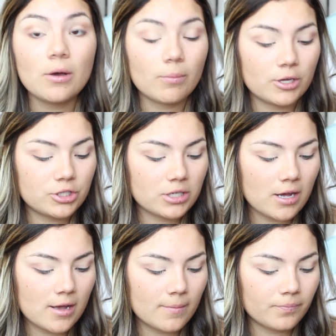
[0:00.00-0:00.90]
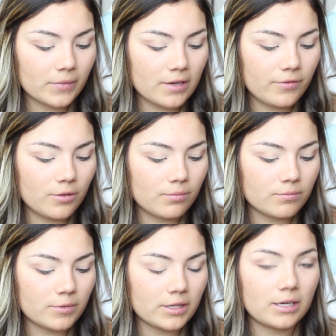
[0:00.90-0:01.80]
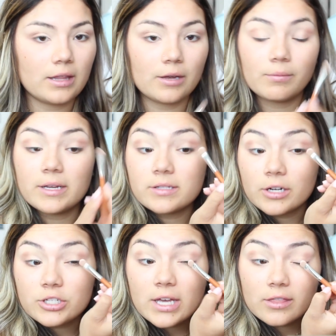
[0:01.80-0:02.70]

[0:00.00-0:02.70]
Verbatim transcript: which um, if you really like research,